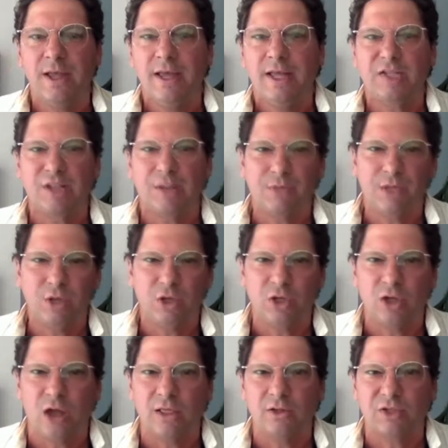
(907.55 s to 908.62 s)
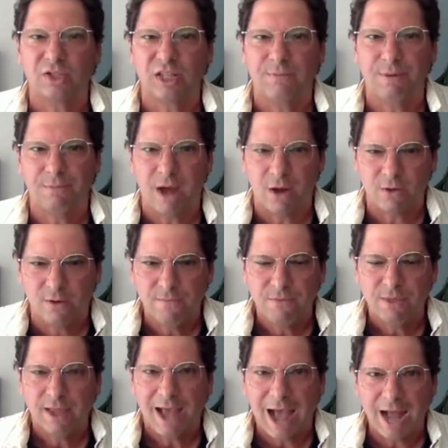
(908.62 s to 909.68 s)
is something you should not lose sleep about
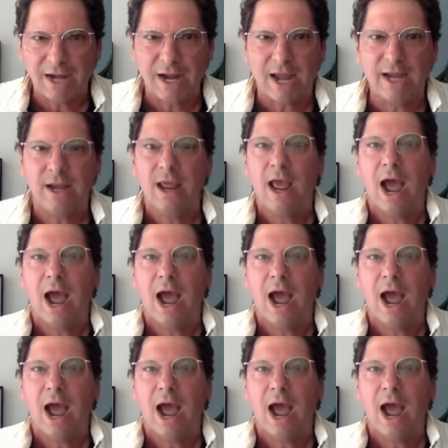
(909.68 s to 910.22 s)
at night.